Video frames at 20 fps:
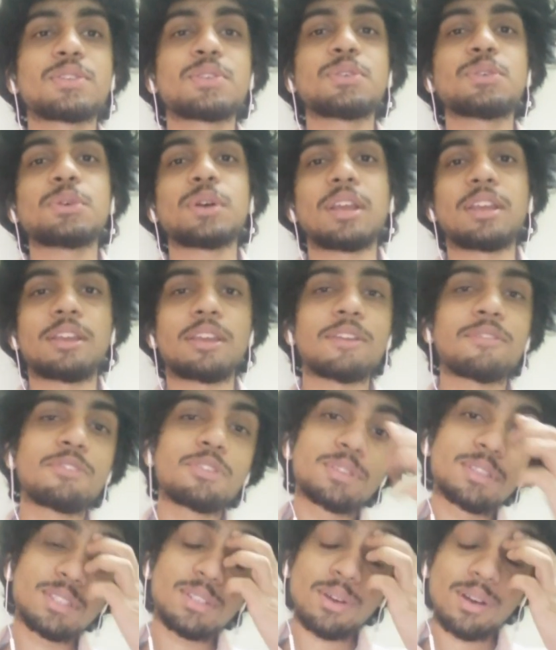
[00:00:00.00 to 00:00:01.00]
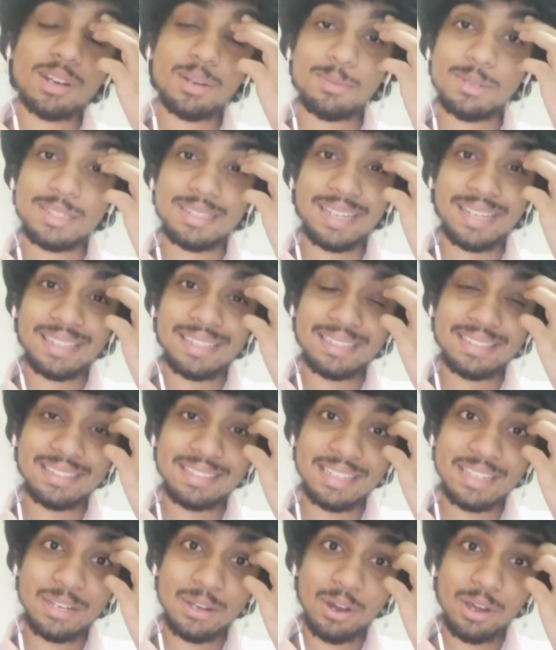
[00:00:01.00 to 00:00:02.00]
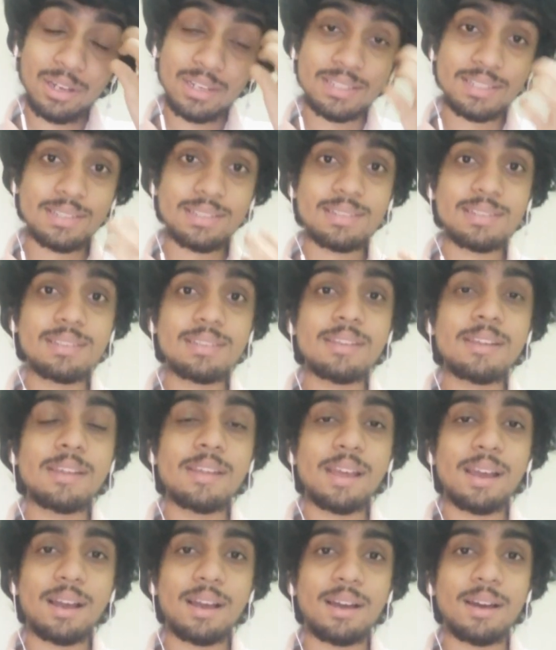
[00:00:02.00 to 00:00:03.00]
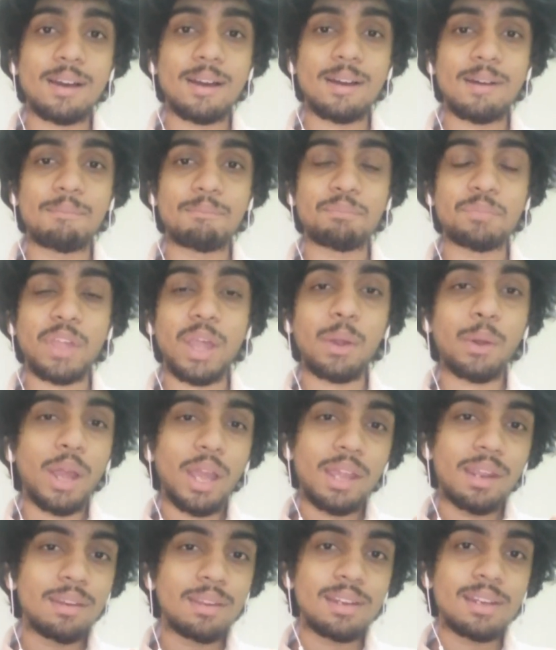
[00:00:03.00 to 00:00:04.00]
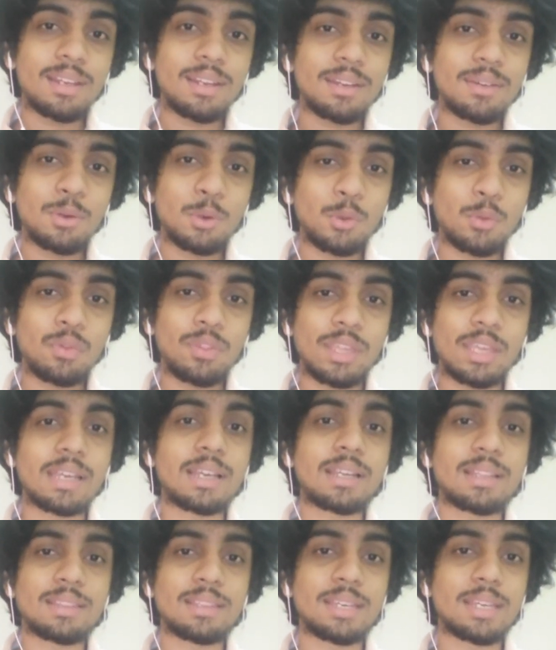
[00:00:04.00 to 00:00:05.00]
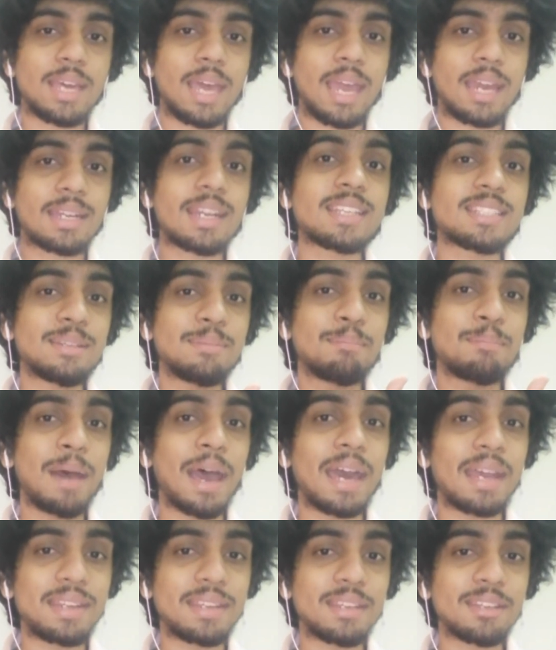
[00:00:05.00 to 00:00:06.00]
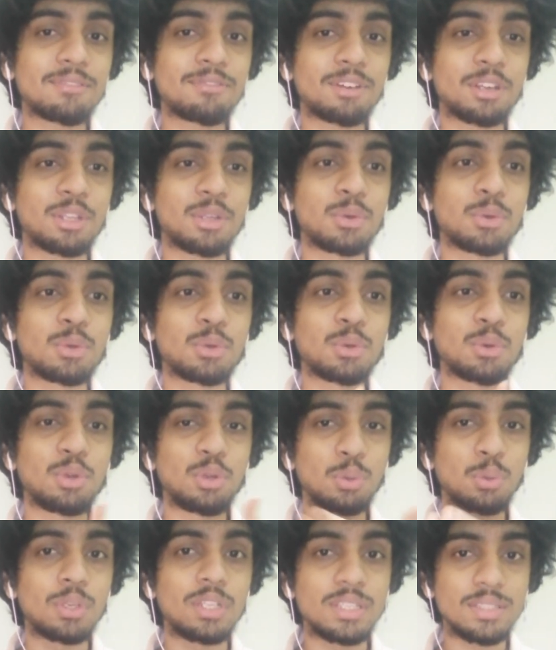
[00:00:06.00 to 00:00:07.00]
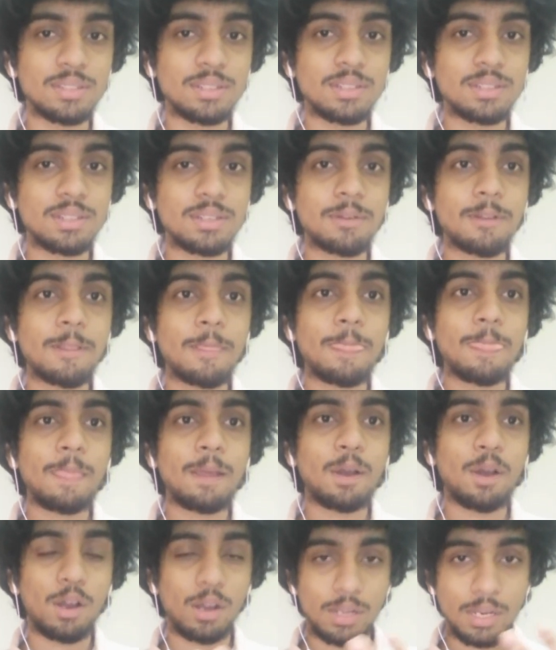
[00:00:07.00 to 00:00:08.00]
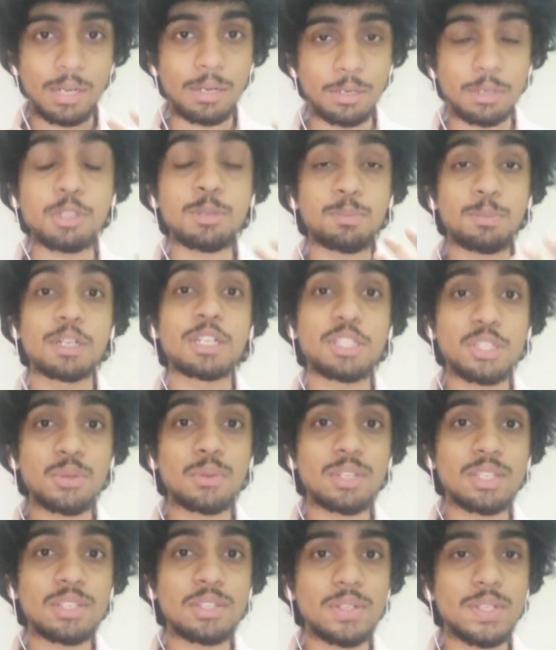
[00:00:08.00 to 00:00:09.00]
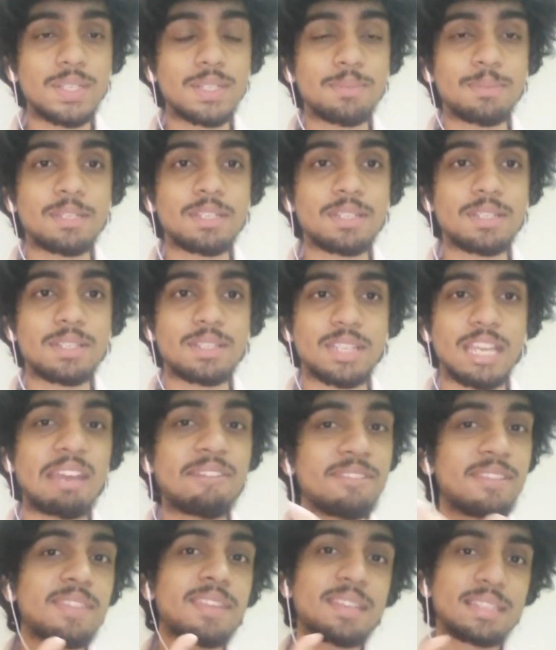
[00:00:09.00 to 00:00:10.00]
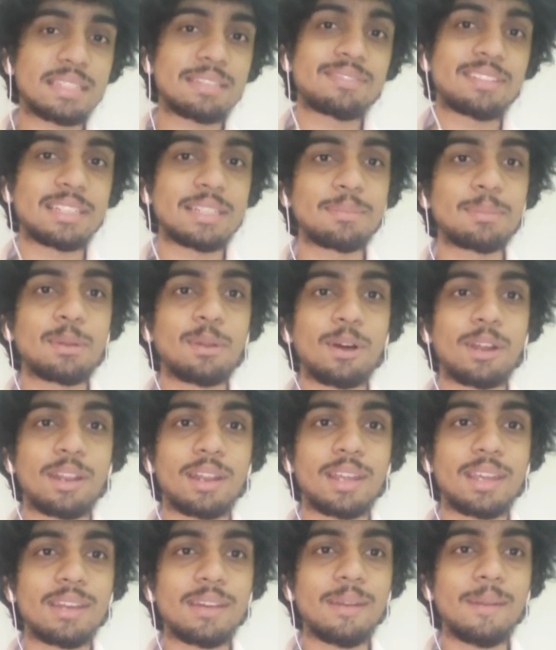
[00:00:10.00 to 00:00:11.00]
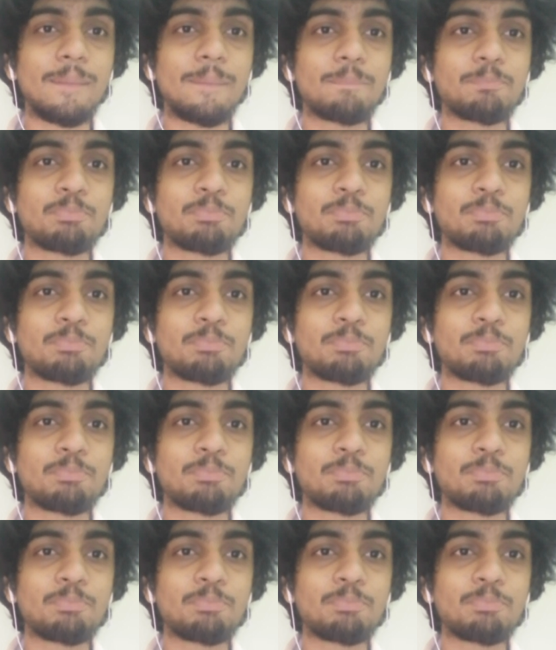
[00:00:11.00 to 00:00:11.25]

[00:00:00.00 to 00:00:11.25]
so if you talk about tier 3 colleges uh, I, I really don't think they act as a barrier for you to do research or to pursue research because everything's available online